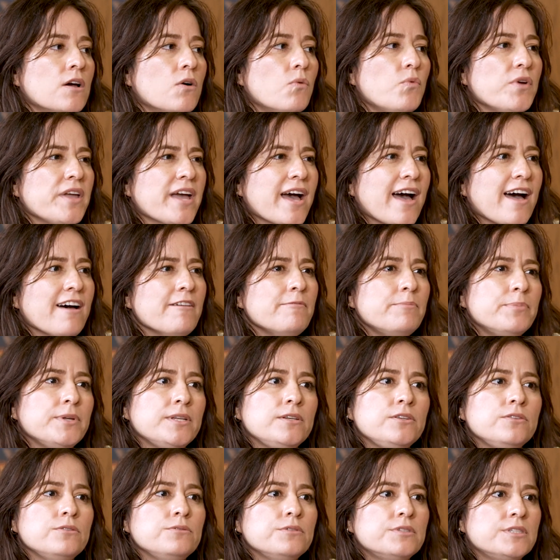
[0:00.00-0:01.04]
we have
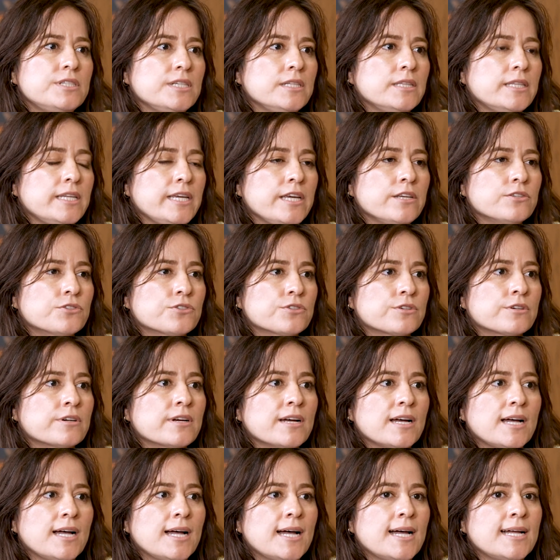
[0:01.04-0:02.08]
been using
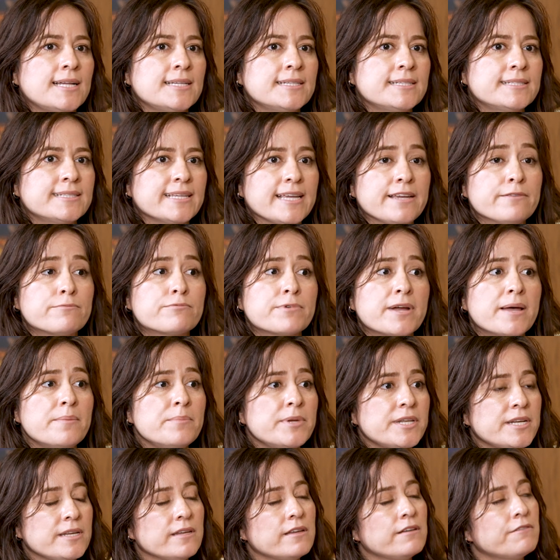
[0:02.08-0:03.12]
nature as a
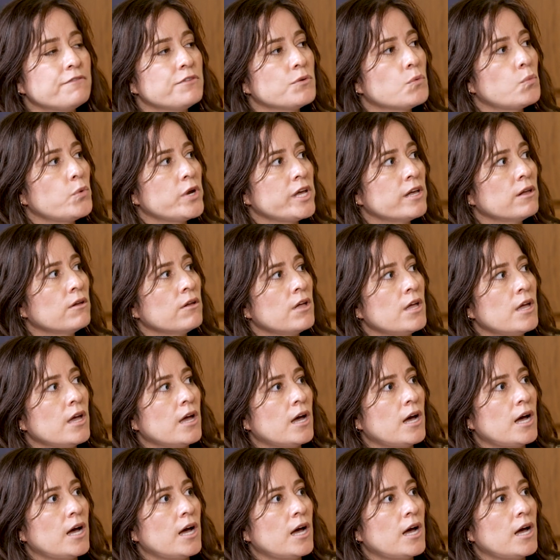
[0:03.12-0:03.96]
remedy, if you will,